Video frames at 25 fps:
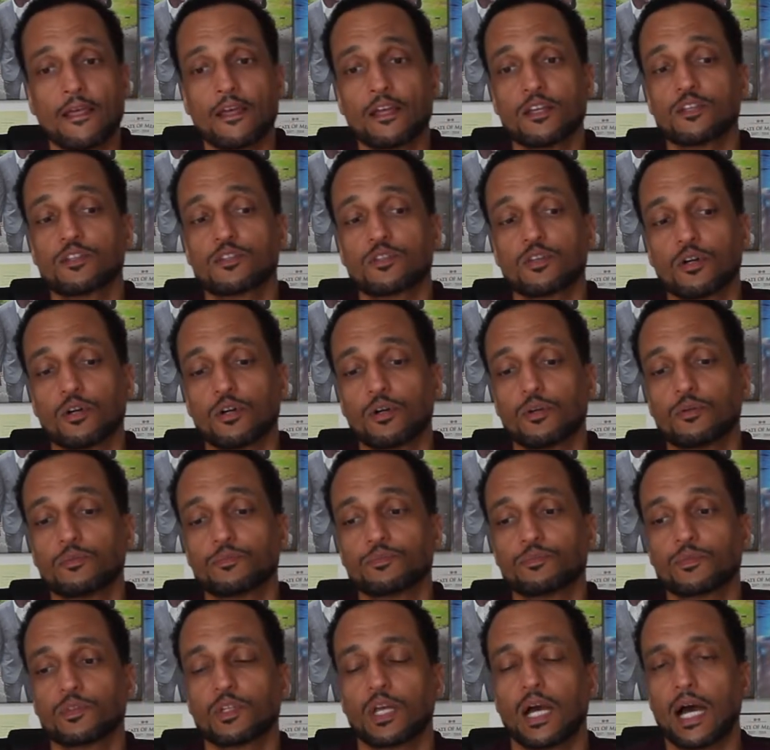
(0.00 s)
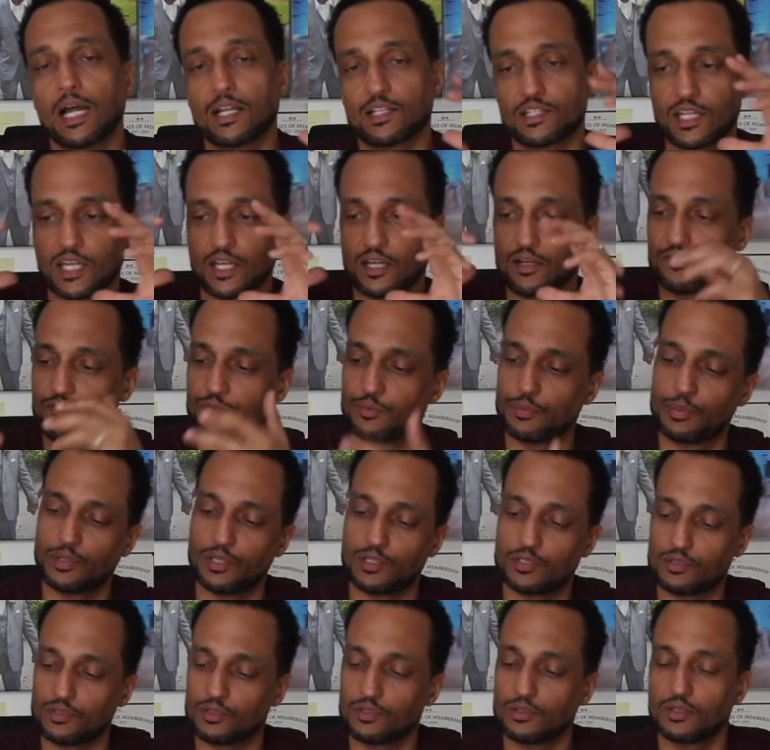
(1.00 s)
So I take a
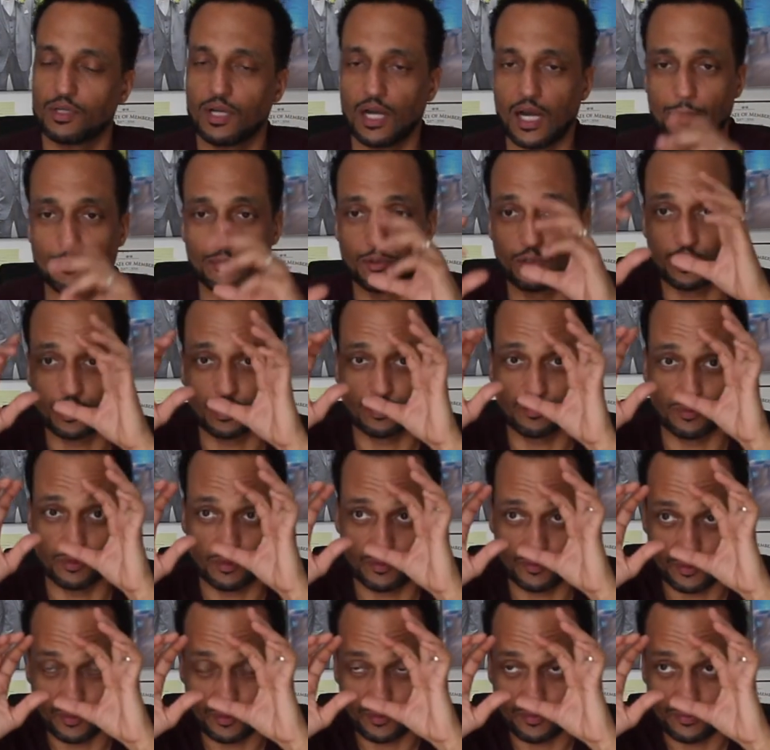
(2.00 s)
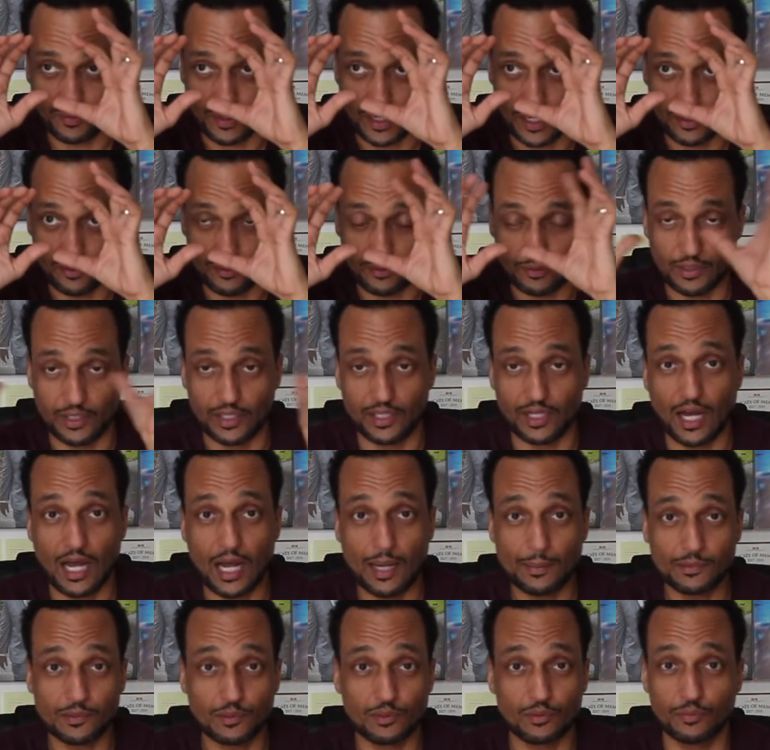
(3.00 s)
picture, I'm looking through the viewfinder, an
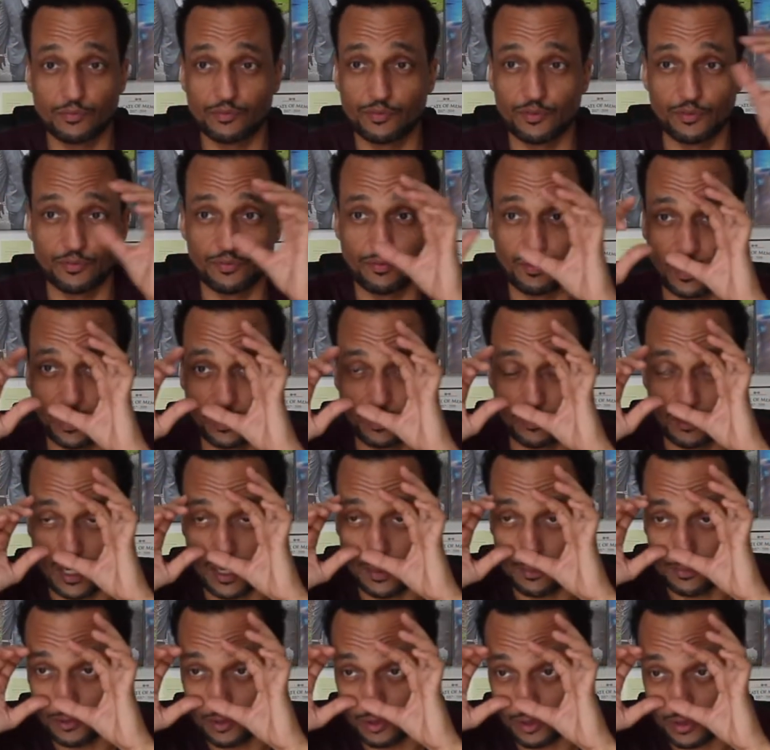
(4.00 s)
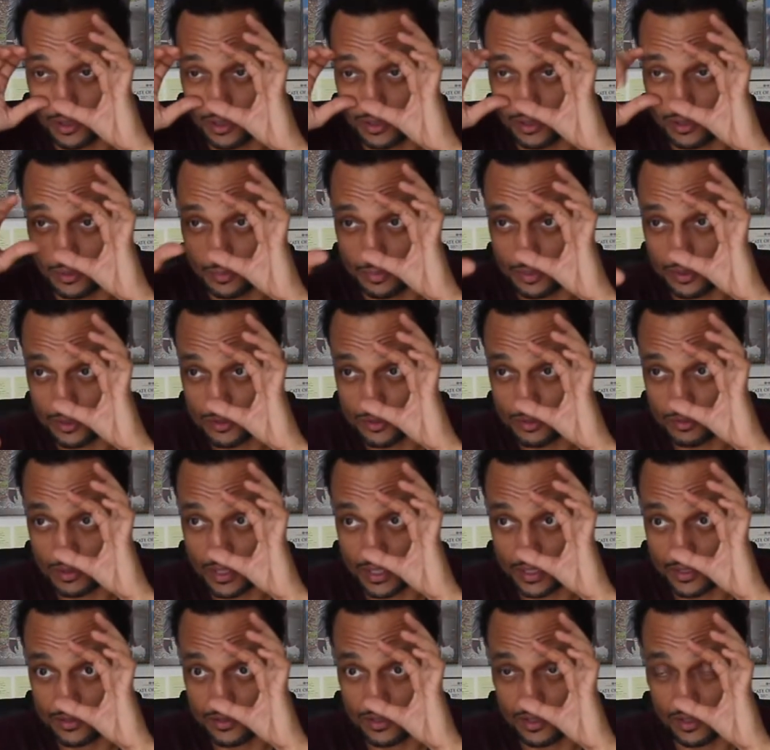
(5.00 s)
optical viewfinder, I'm looking in the picture, I
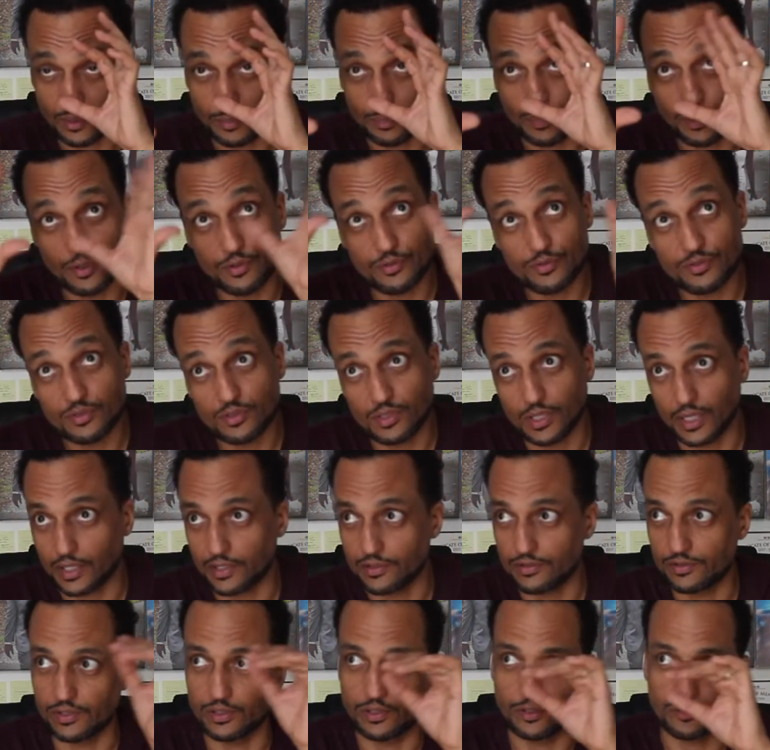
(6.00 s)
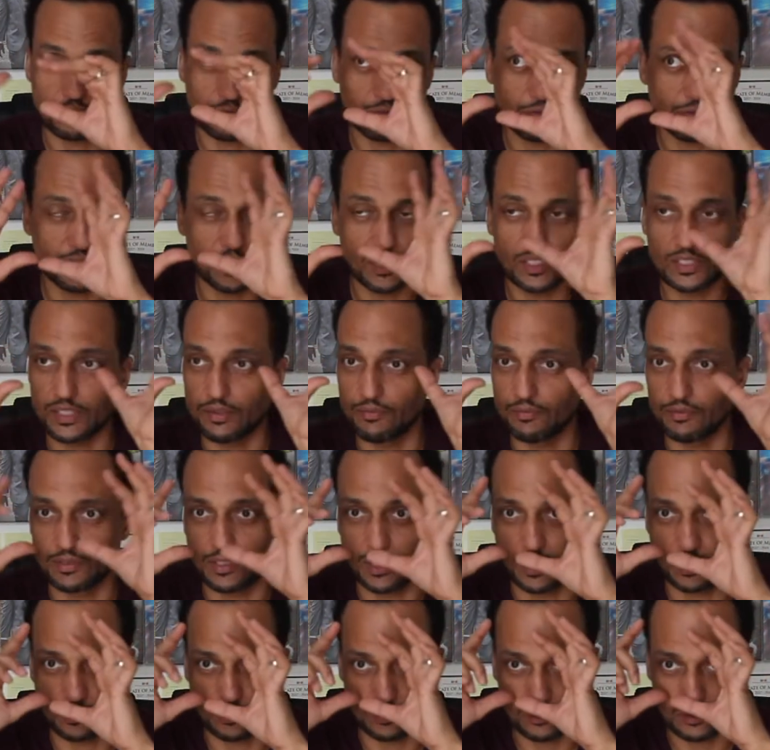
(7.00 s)
can see the person, I can see the trees,
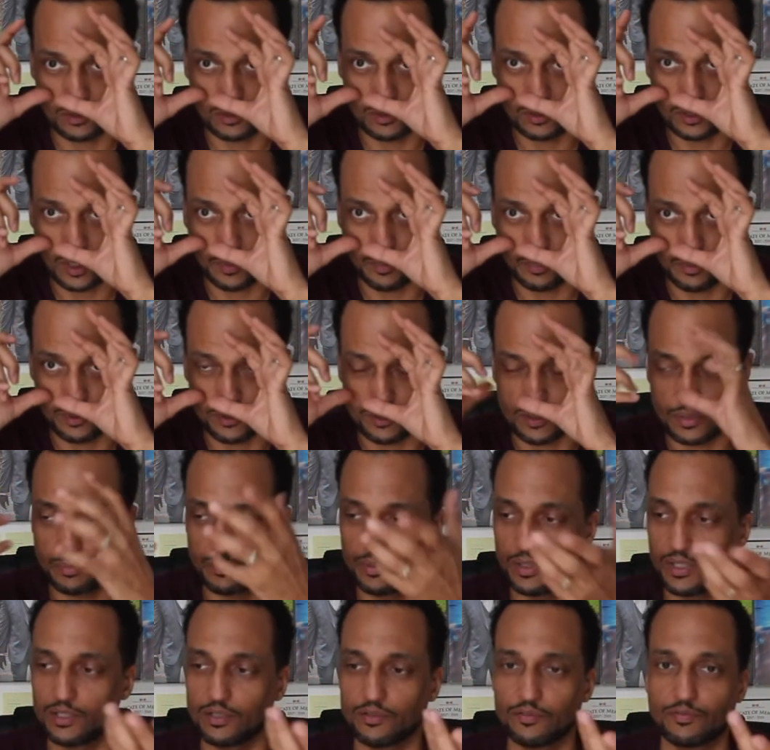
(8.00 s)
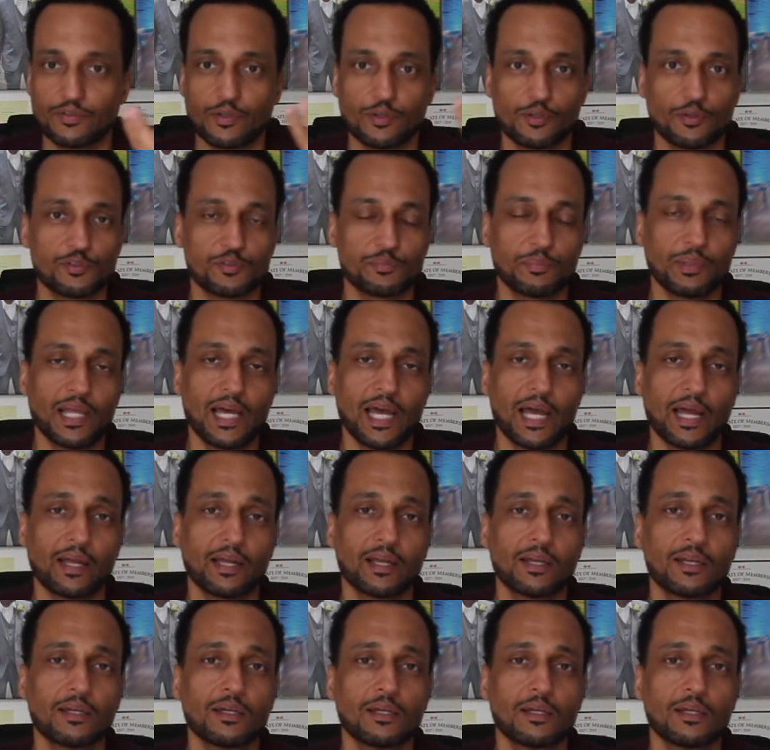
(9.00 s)
everything looks good. I push the button, the photo's black.